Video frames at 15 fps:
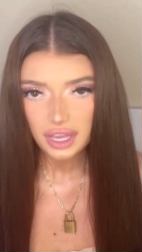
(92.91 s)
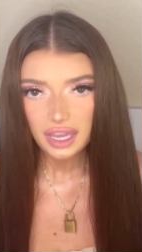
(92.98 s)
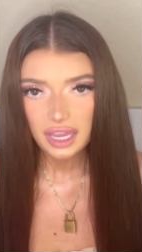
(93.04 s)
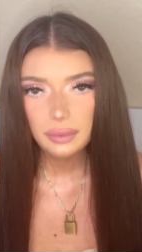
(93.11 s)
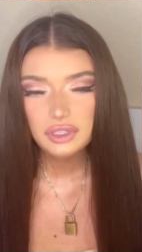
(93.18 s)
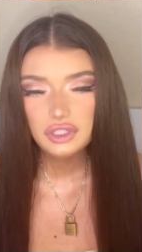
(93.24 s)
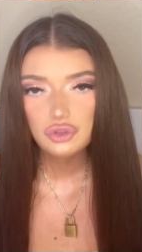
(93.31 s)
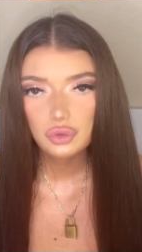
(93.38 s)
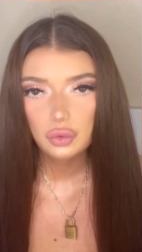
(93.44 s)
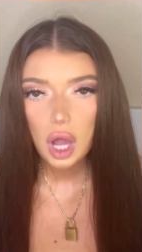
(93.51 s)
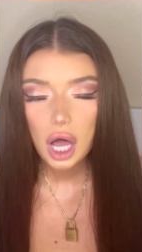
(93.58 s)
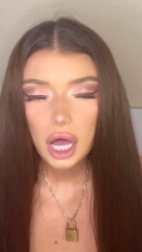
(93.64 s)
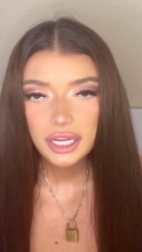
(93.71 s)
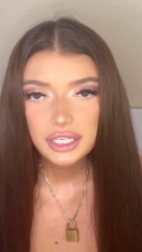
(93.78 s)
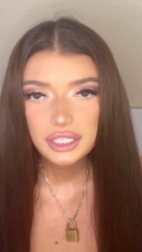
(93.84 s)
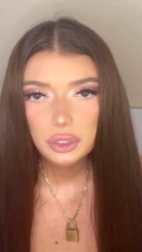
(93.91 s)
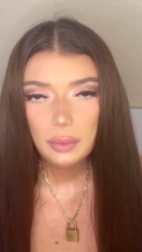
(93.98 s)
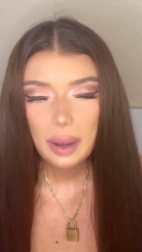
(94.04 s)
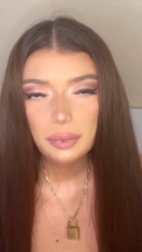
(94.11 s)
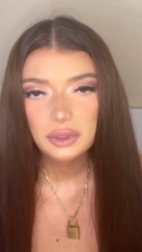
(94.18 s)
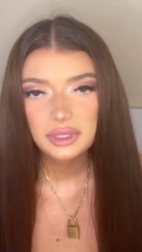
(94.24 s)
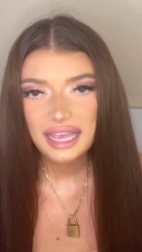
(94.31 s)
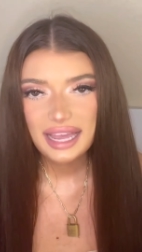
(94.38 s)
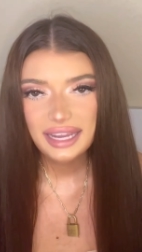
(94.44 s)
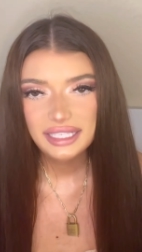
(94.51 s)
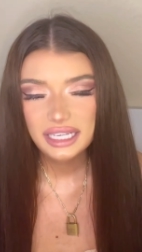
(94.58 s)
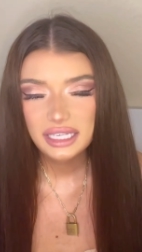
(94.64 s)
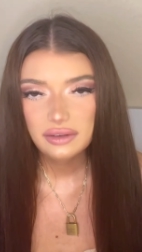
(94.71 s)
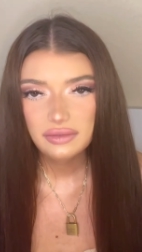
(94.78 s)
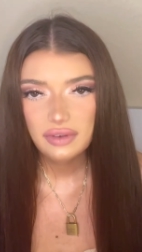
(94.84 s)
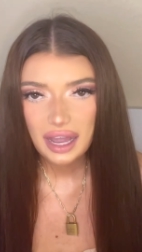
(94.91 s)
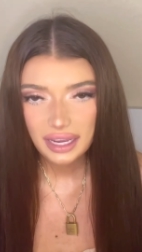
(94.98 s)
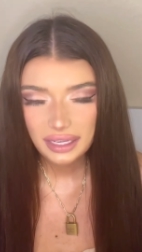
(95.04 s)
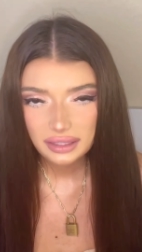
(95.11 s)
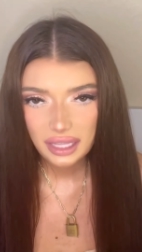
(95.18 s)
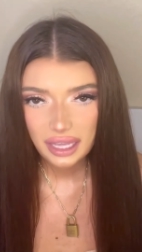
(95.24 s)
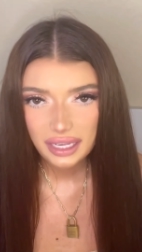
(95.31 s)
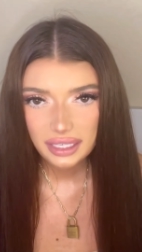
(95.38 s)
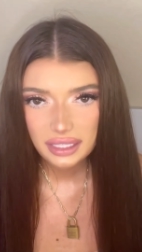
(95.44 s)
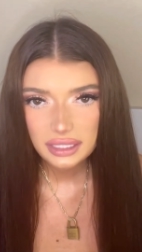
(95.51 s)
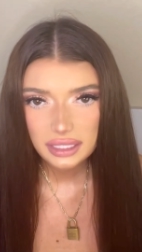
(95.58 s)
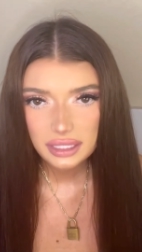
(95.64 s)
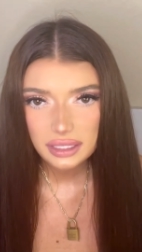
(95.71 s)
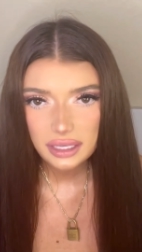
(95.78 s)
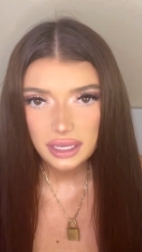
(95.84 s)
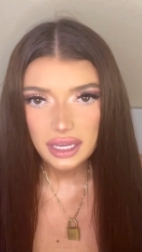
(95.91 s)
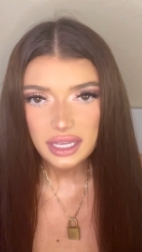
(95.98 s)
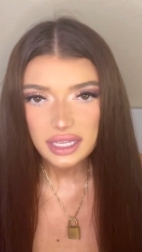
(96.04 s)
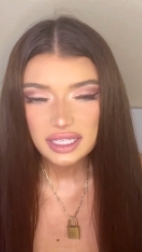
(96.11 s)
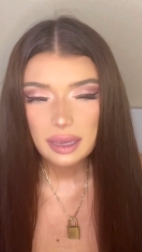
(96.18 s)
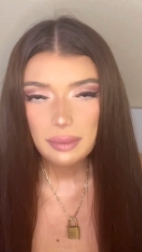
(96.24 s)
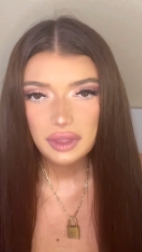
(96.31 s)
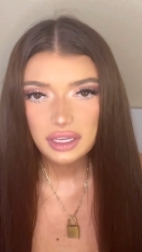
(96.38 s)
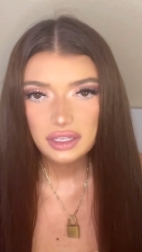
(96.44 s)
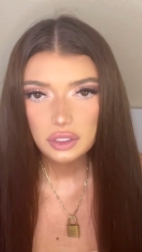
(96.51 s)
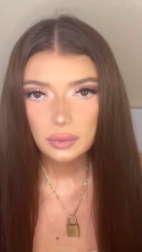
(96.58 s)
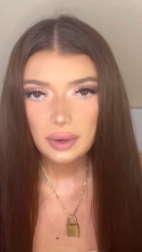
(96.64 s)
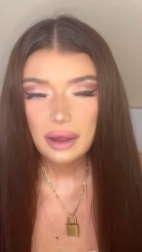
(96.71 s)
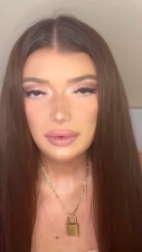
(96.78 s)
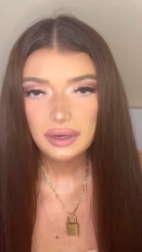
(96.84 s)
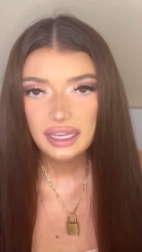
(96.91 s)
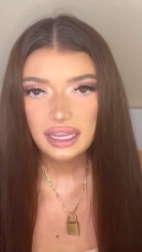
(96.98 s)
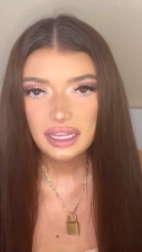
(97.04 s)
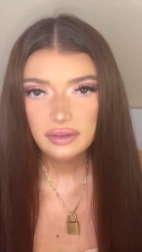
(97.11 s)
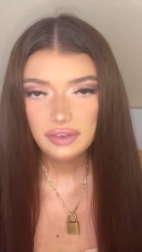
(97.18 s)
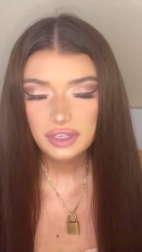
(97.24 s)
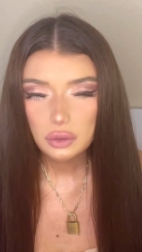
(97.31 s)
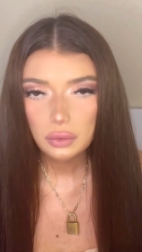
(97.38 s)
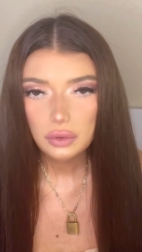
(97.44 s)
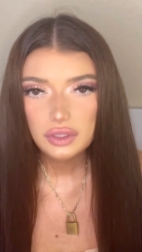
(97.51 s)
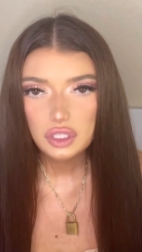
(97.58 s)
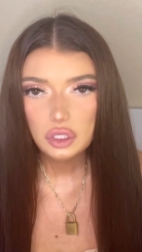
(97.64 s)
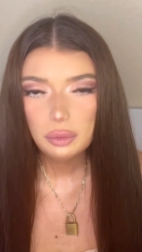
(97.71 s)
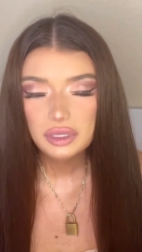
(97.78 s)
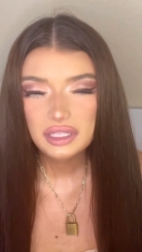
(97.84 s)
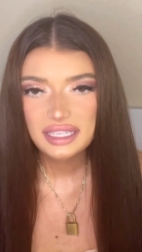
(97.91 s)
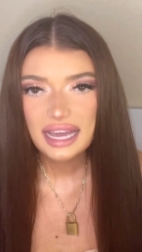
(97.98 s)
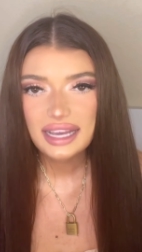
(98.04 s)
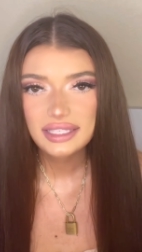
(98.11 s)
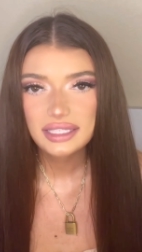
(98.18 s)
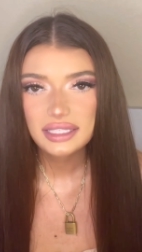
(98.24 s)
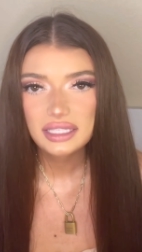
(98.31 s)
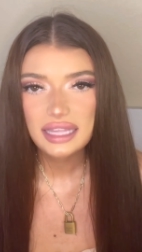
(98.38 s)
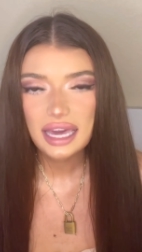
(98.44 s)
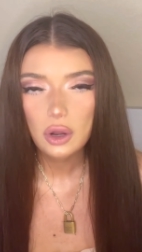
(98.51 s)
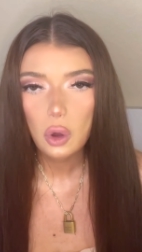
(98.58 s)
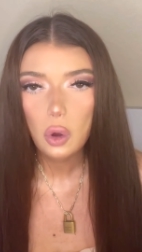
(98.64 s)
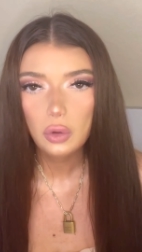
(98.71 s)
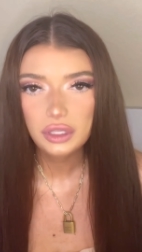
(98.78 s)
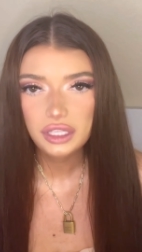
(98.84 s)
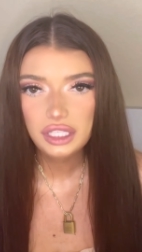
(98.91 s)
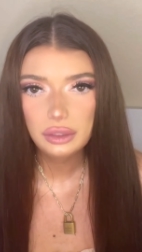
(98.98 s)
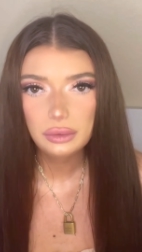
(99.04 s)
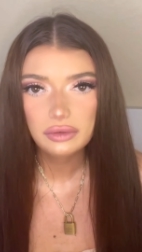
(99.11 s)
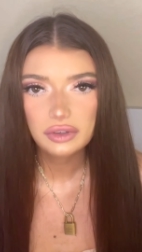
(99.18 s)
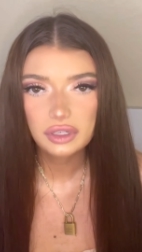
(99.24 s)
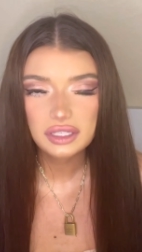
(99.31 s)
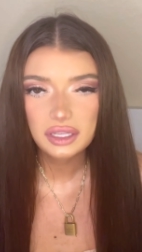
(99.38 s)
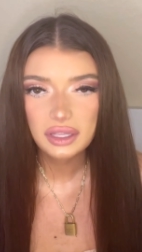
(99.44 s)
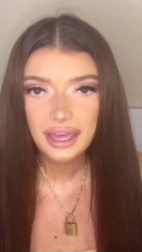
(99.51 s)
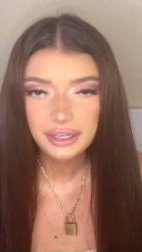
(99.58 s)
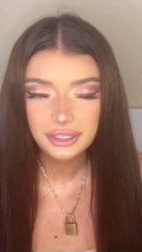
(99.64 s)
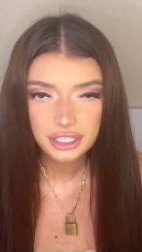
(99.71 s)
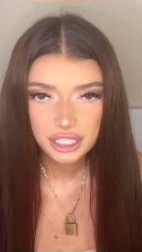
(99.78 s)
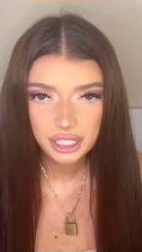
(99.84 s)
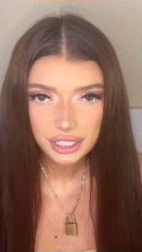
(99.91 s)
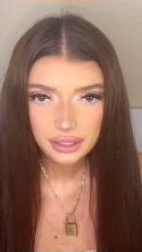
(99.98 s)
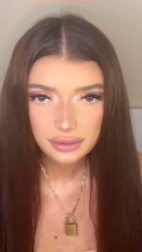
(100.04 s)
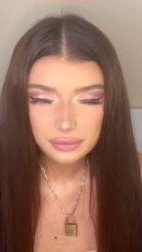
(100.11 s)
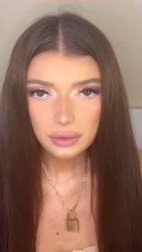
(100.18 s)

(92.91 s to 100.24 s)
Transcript: It was drawn to represent a divine light, something surrounding individuals who possessed that holy universal energy.